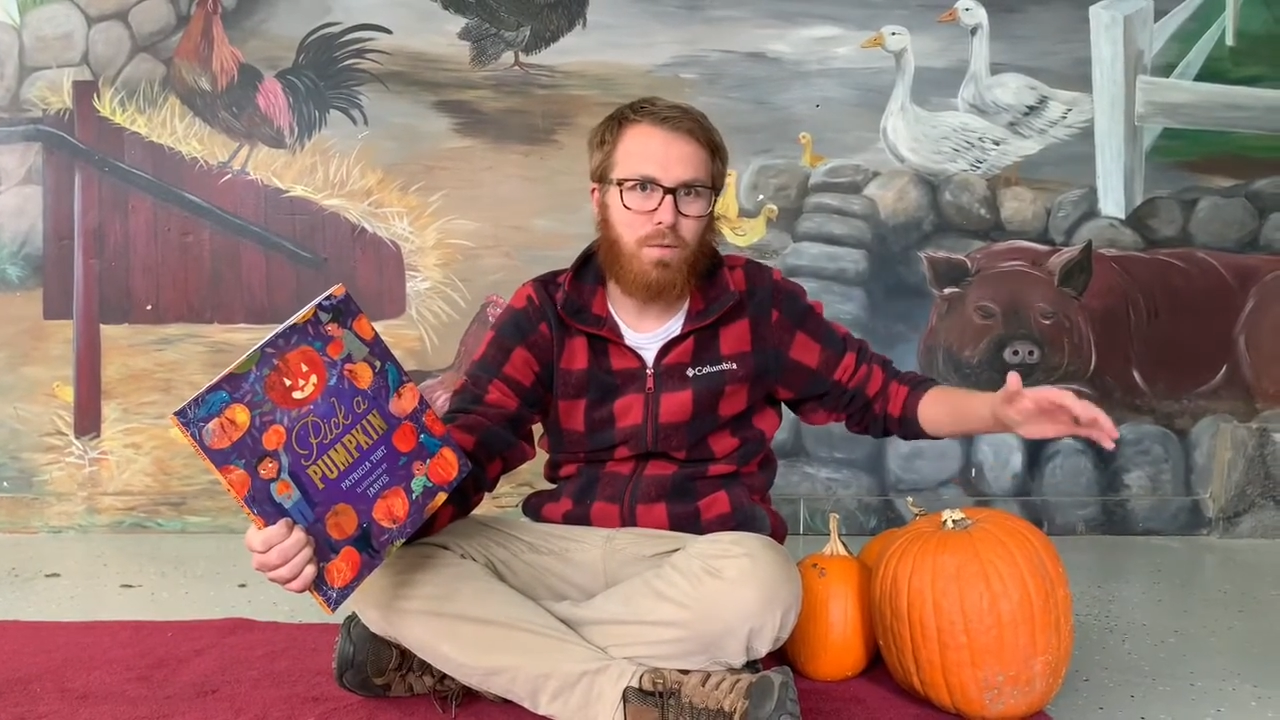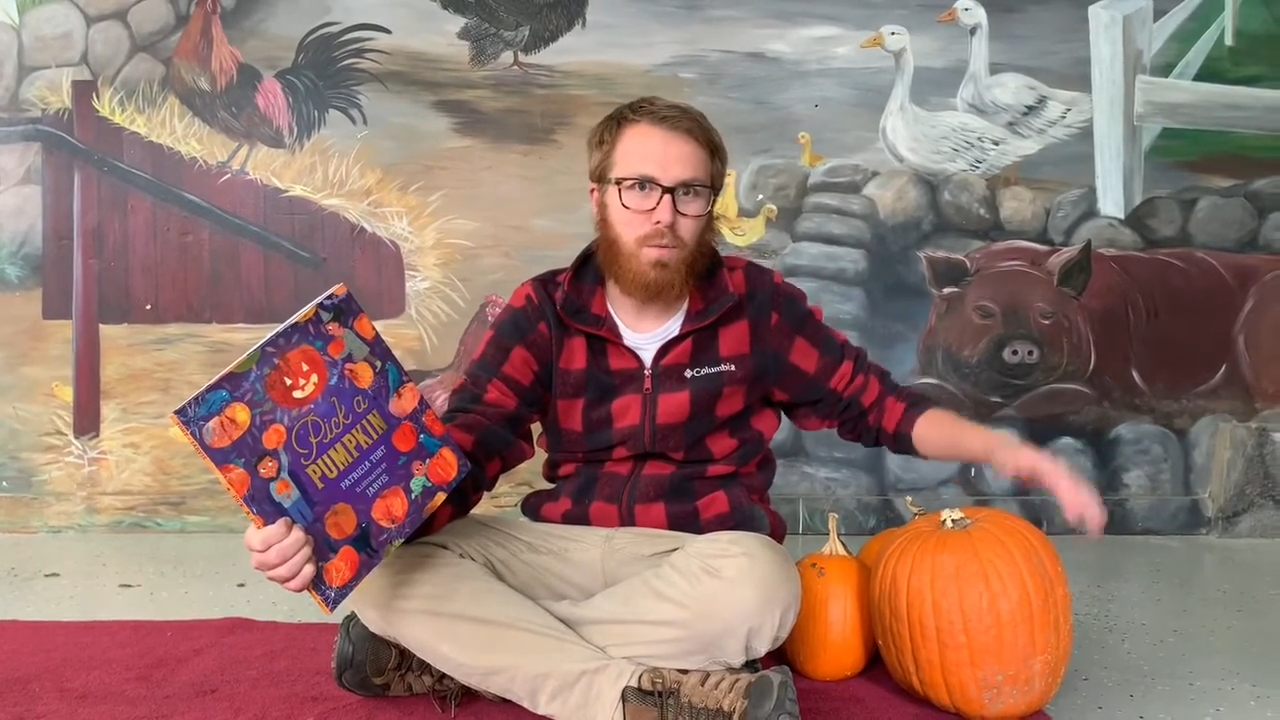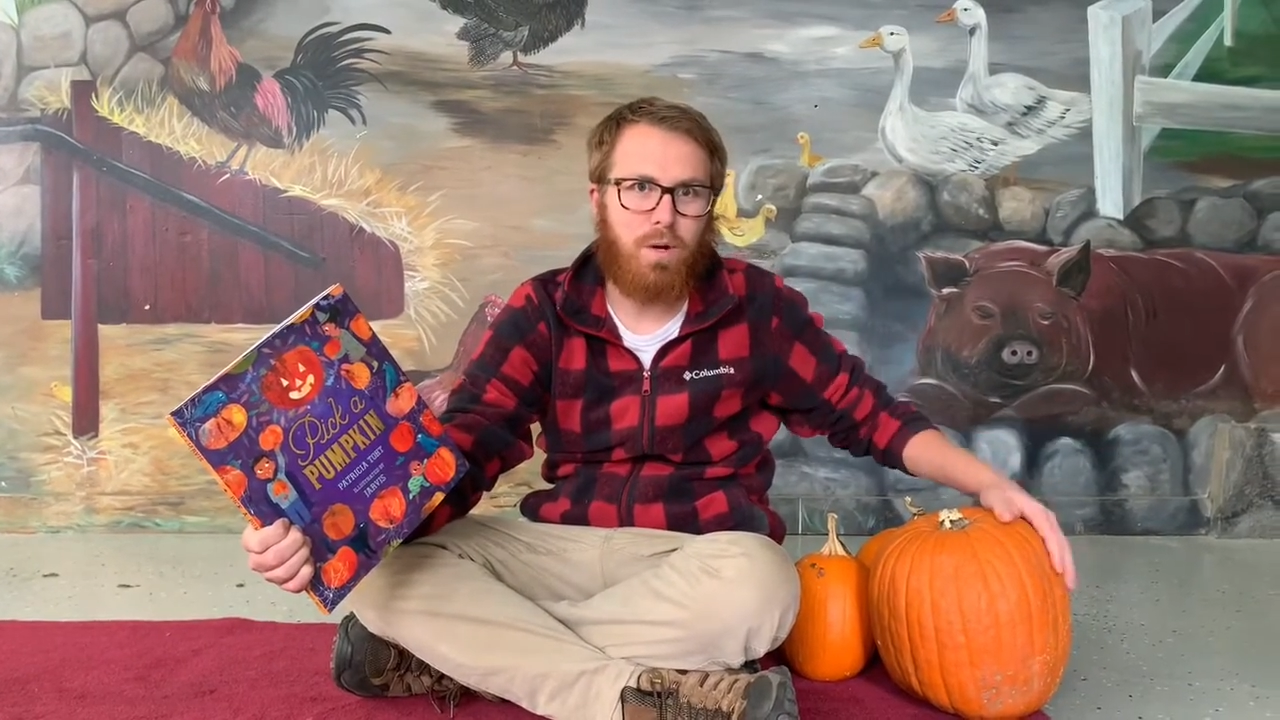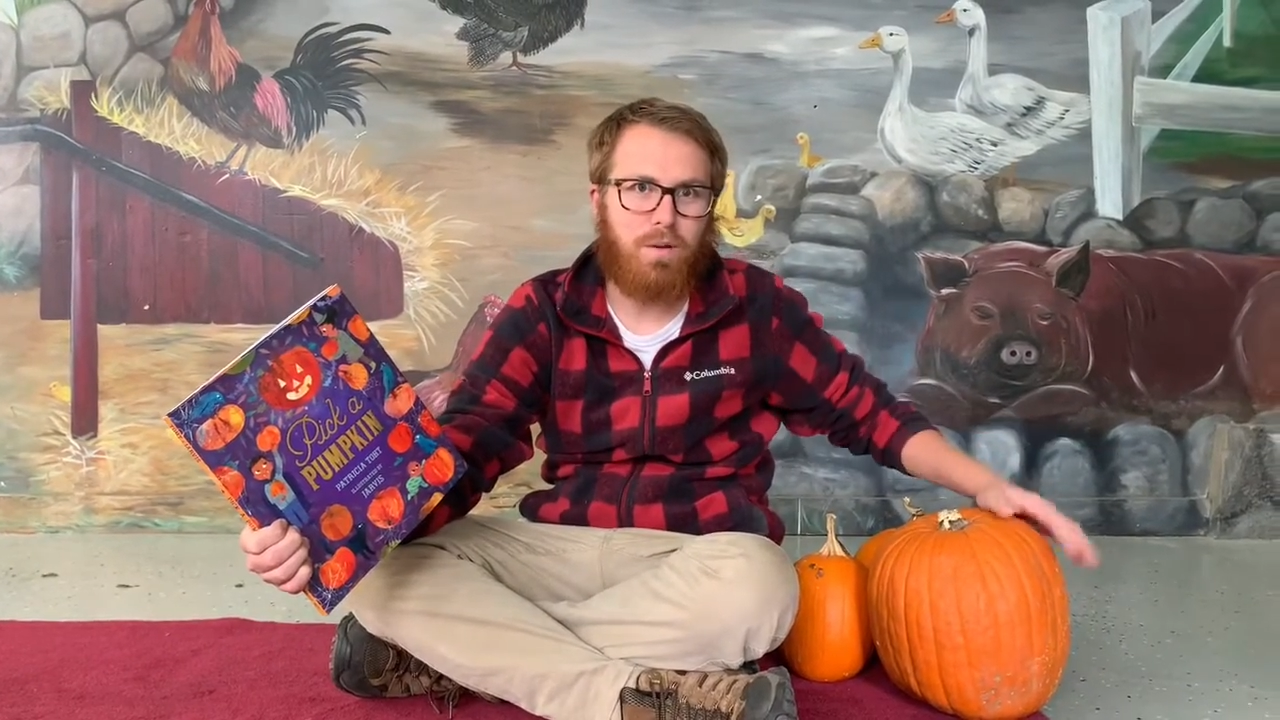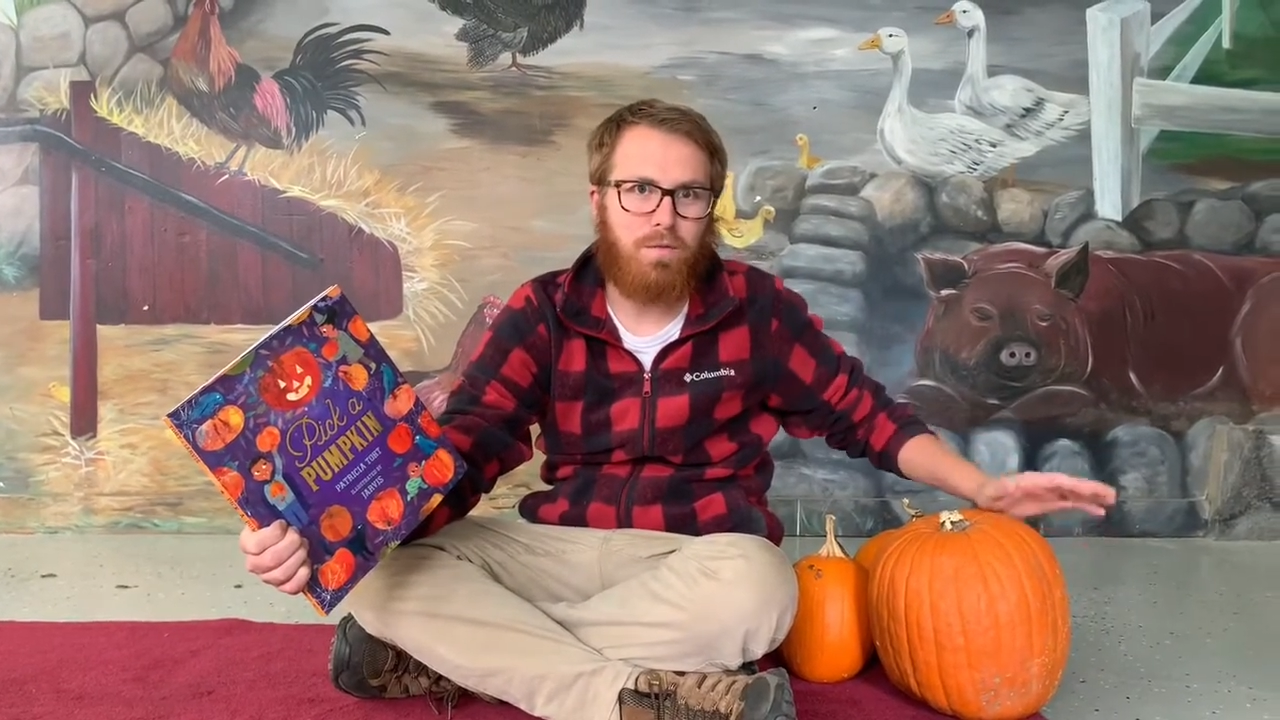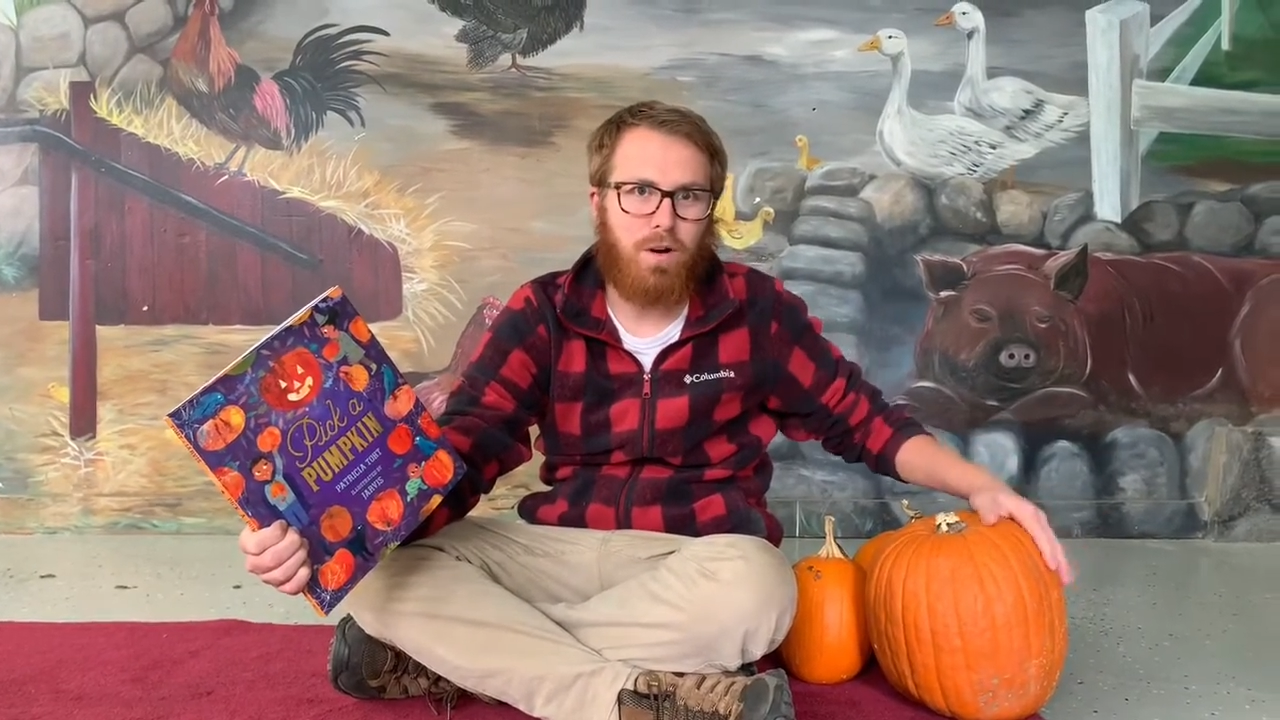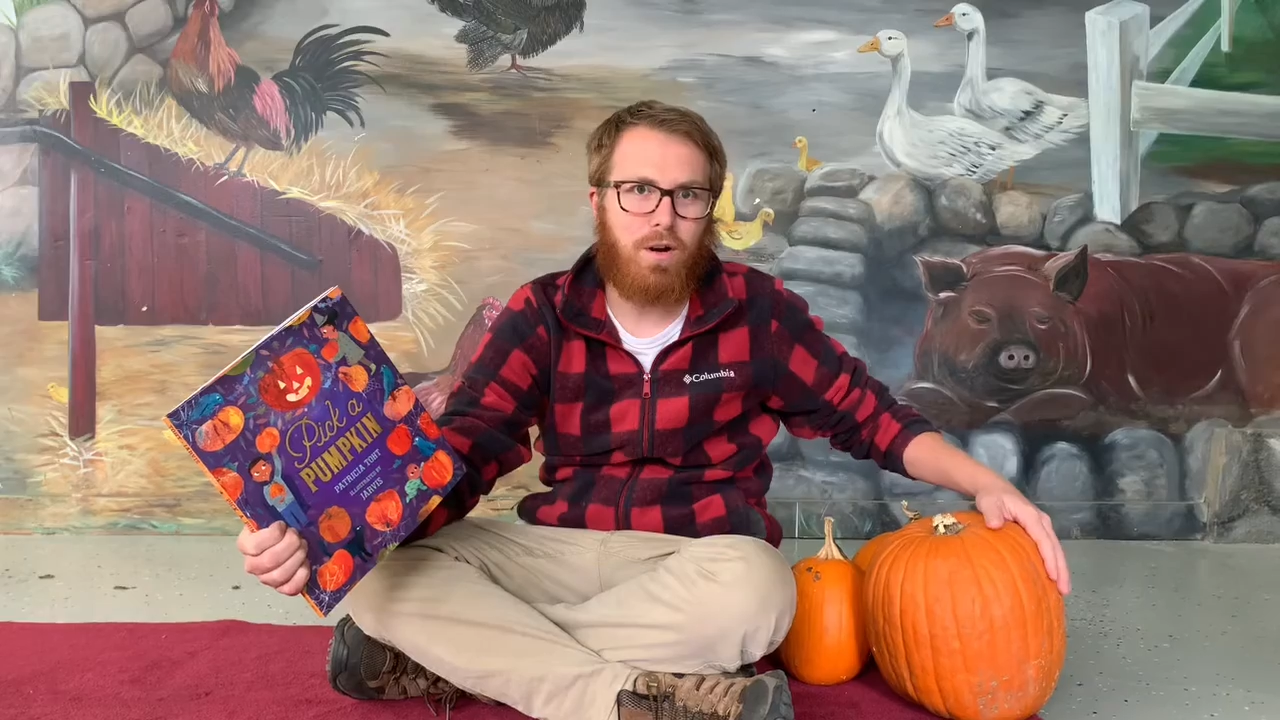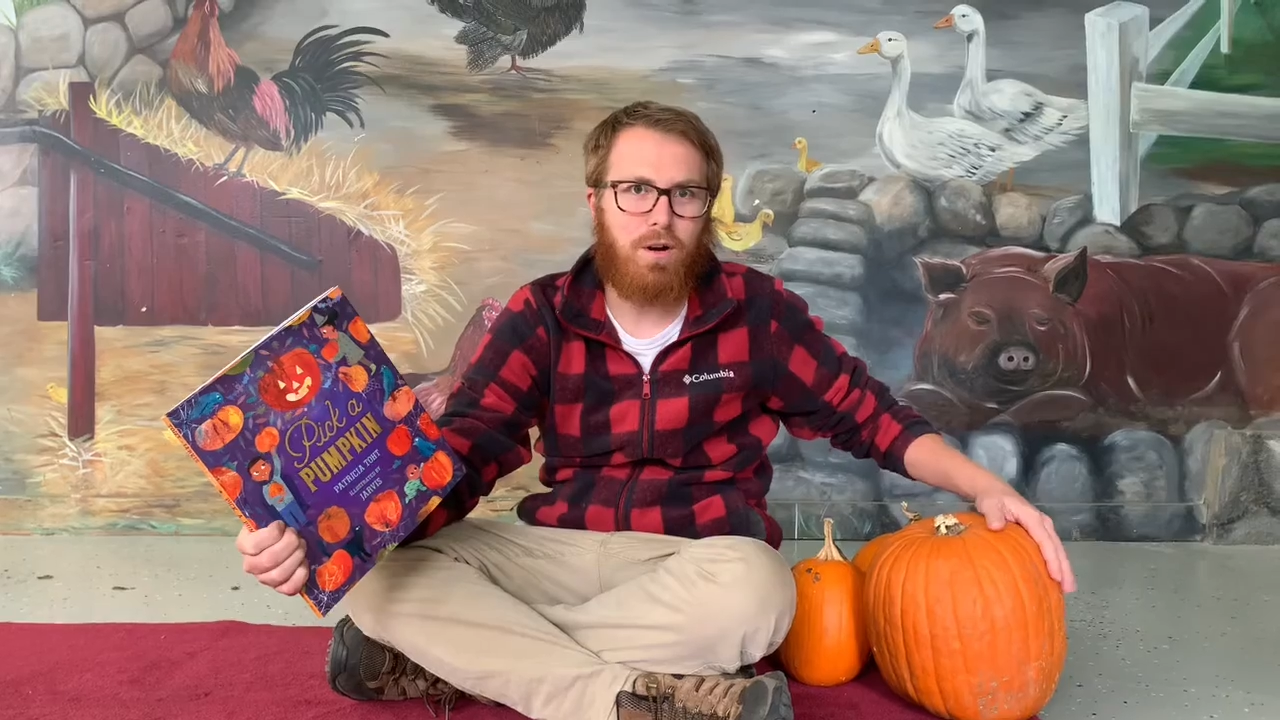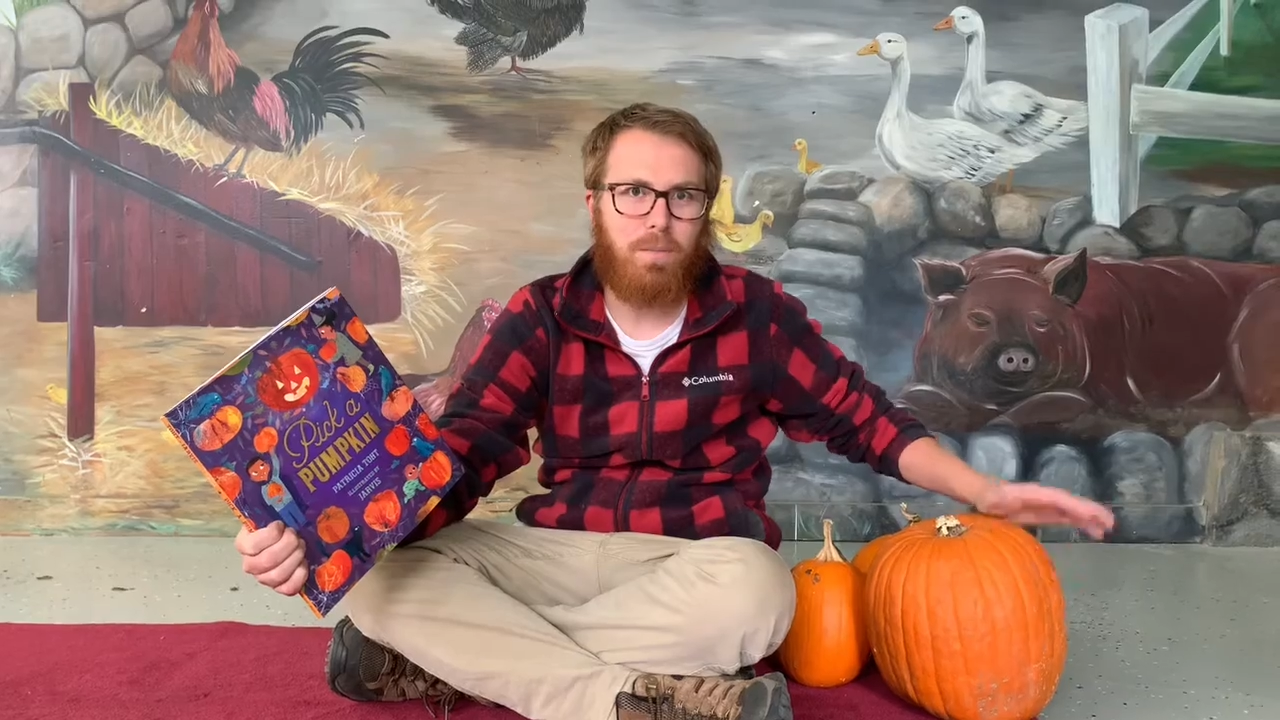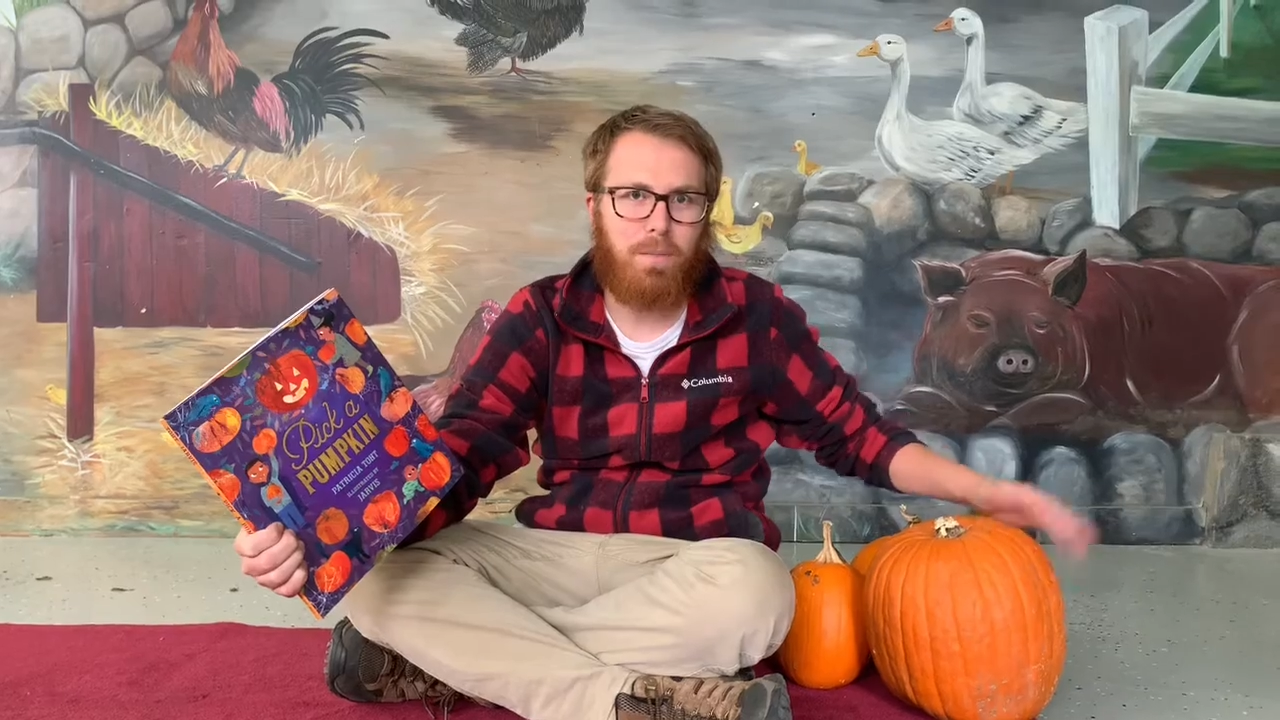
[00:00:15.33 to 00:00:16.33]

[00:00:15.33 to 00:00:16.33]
one of our